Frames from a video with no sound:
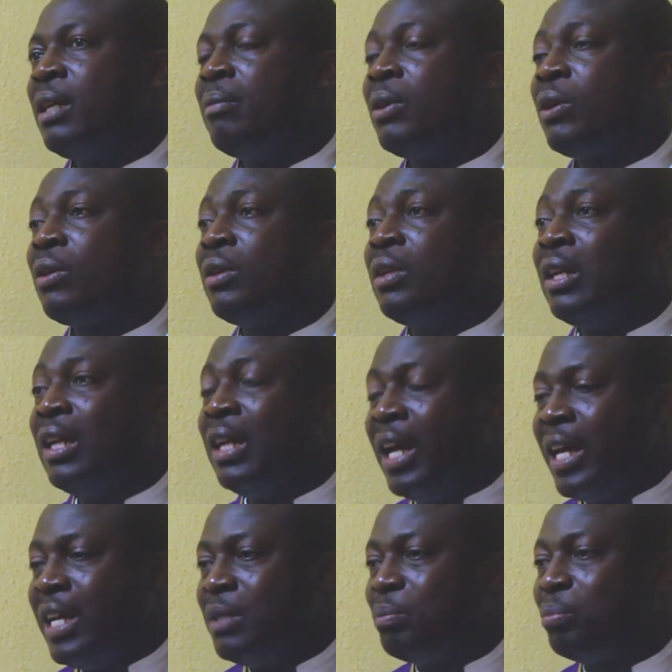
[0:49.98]
Because
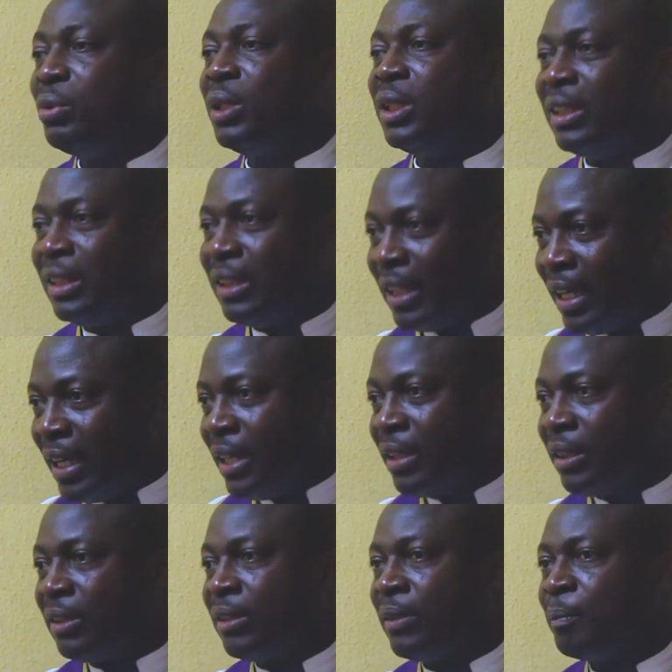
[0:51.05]
Lent
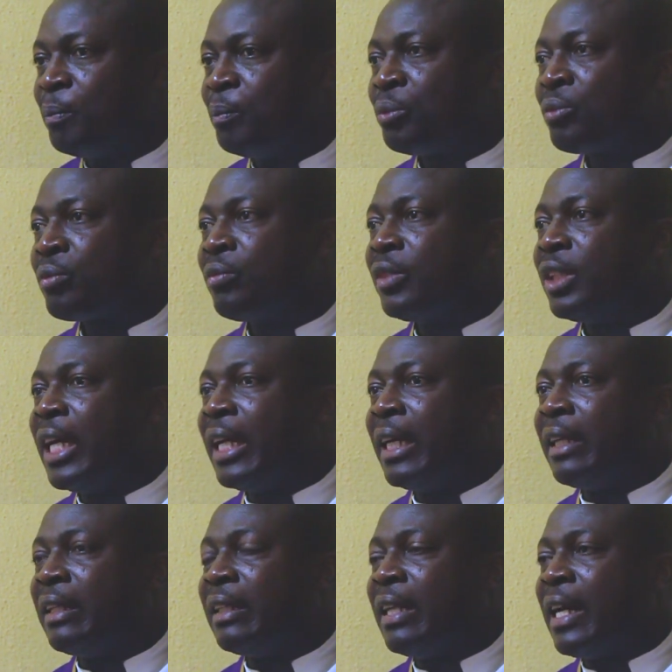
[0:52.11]
precedes
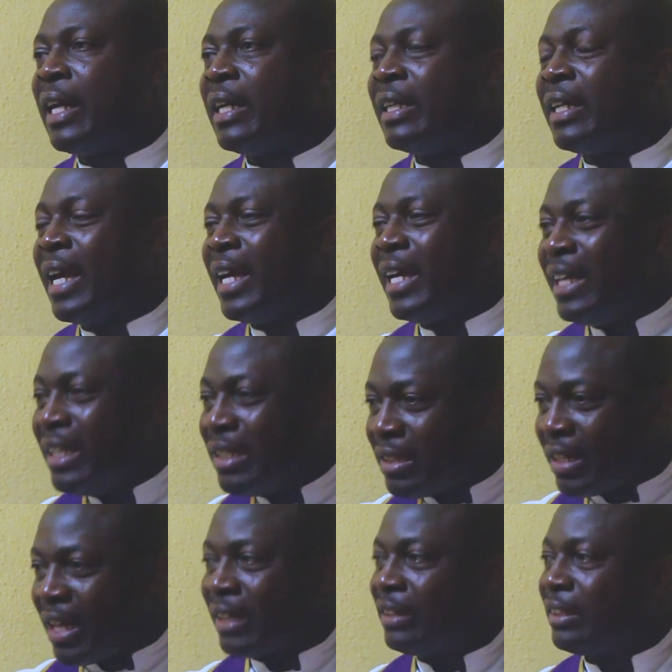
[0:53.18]
the
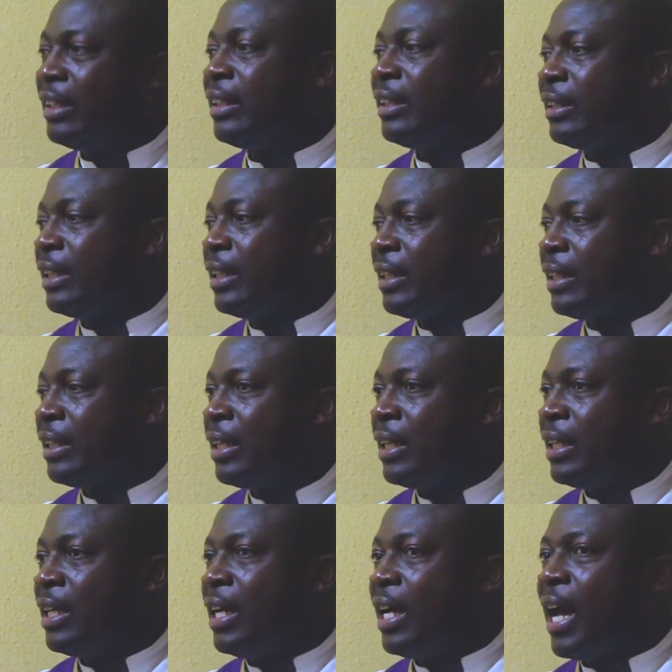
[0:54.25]
Easter season.
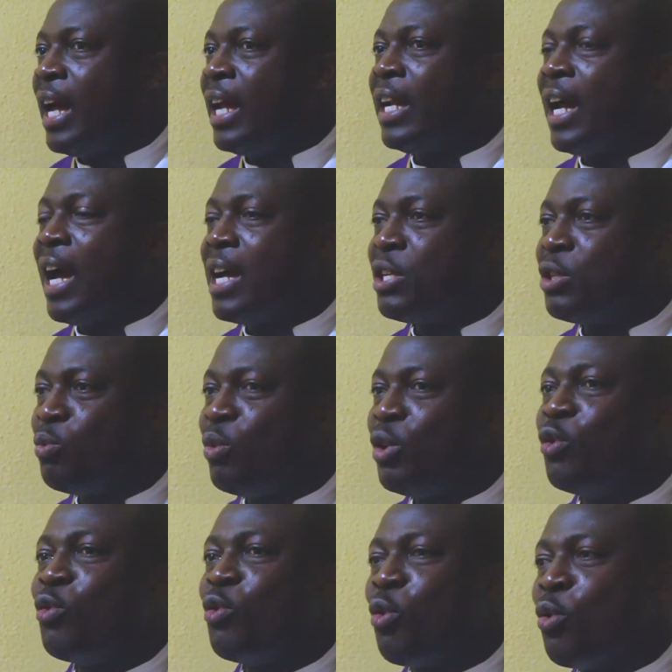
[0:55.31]
And as we
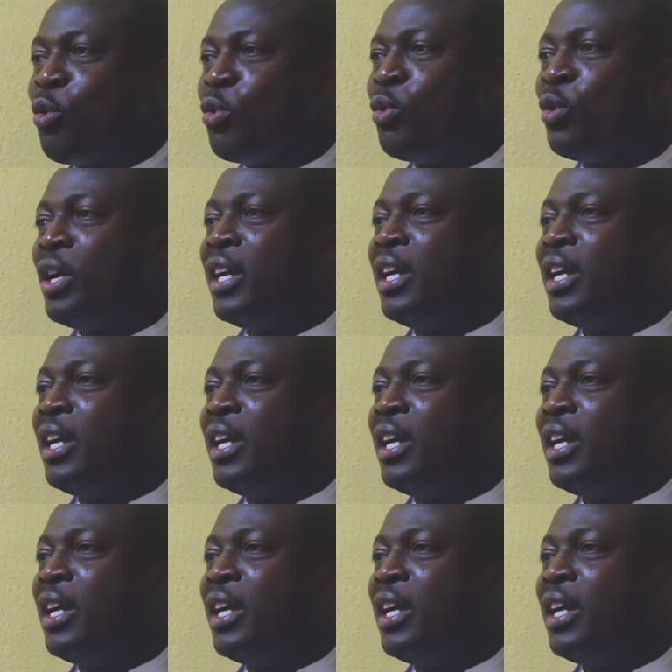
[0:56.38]
know,